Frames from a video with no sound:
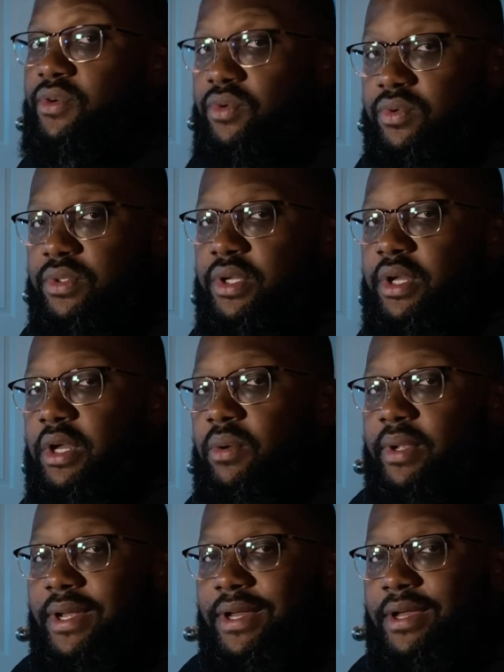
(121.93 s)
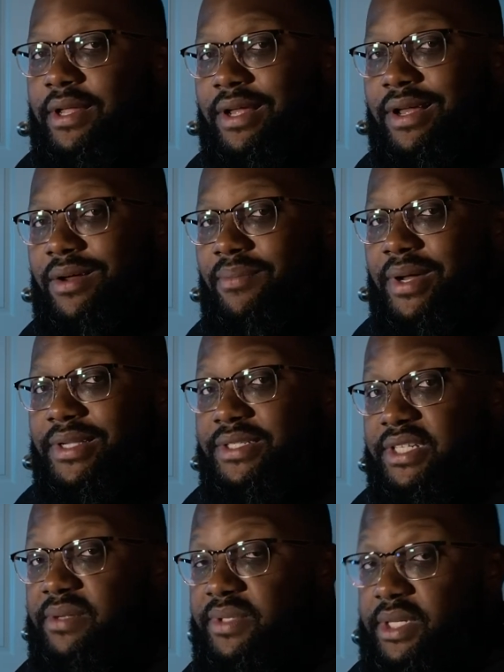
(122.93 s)
use when I cut out my
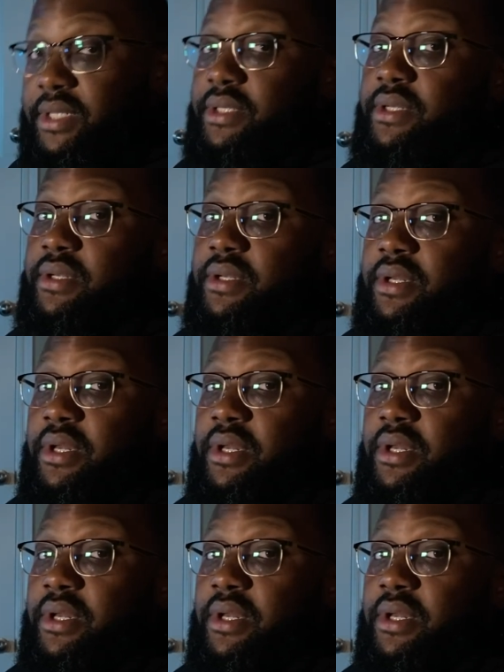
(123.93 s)
subjects,